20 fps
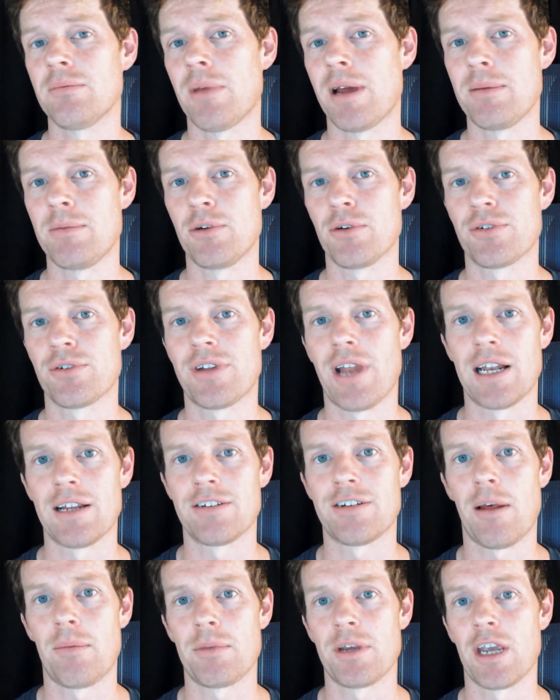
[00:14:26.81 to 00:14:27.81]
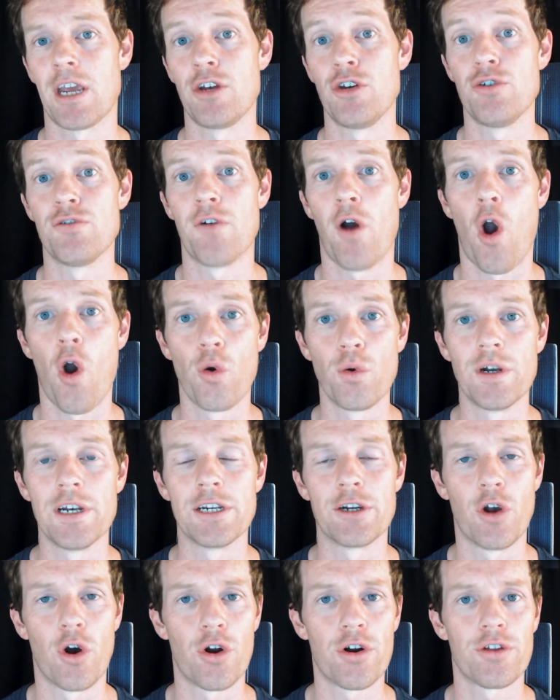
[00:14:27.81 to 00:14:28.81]
Maybe you're selling something and you've
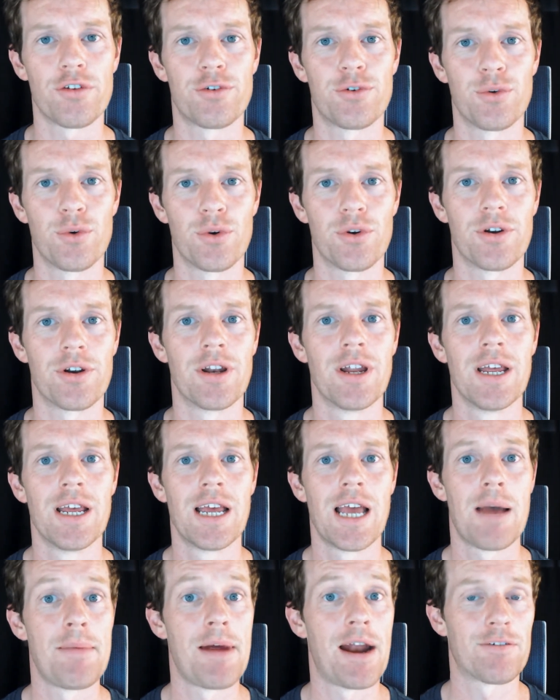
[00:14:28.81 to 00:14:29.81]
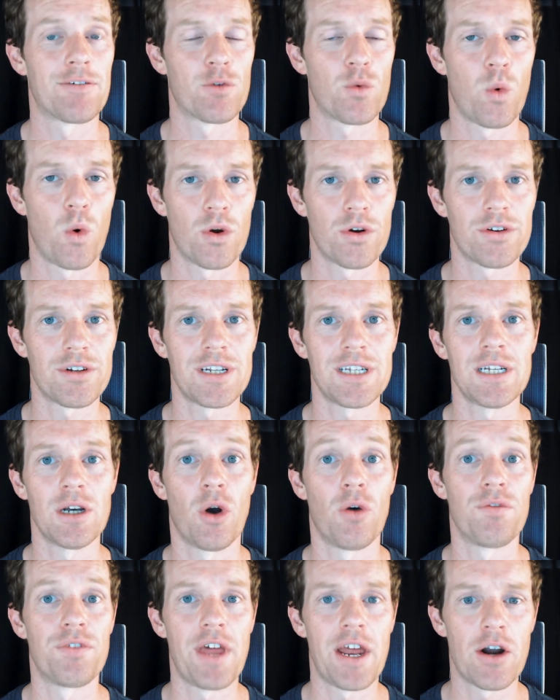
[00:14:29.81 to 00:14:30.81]
only got a certain amount of quantity
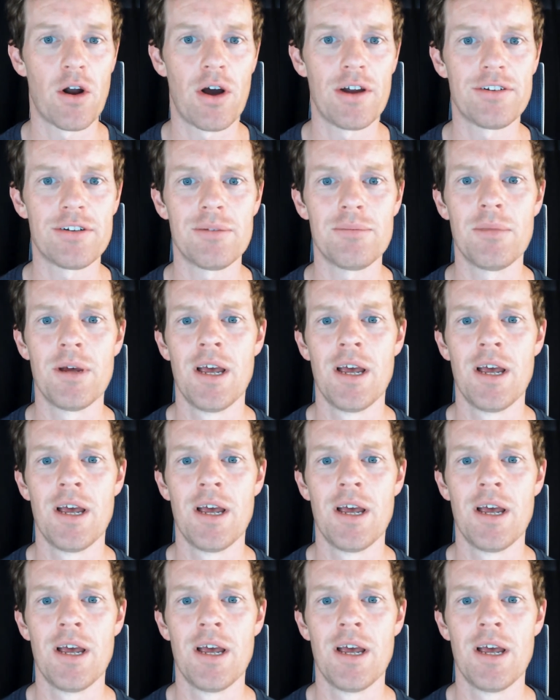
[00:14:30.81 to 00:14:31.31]
of that item.